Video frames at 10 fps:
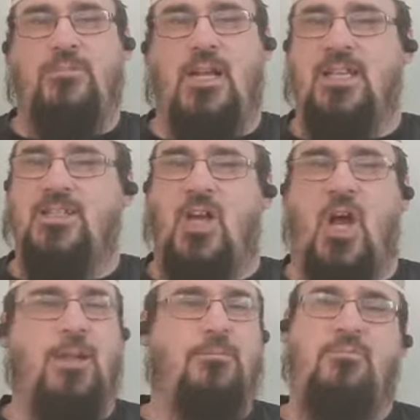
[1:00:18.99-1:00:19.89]
and
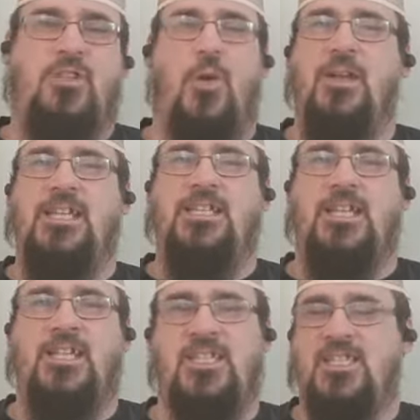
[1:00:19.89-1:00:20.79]
I'm going to
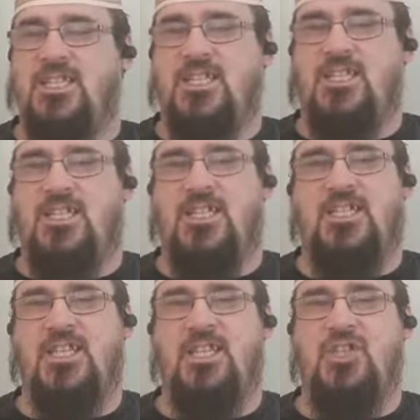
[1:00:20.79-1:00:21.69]
cons
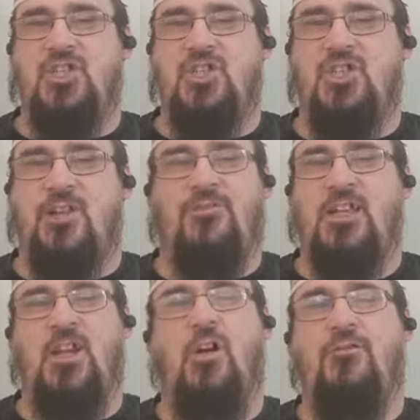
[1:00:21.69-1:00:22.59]
consider
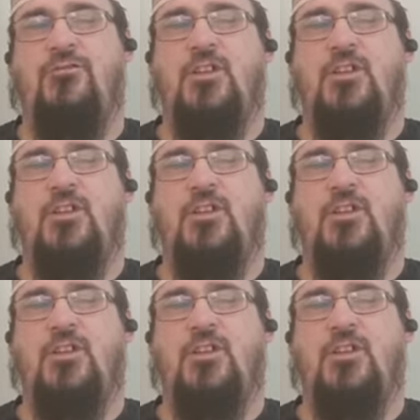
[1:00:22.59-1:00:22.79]
shuffling off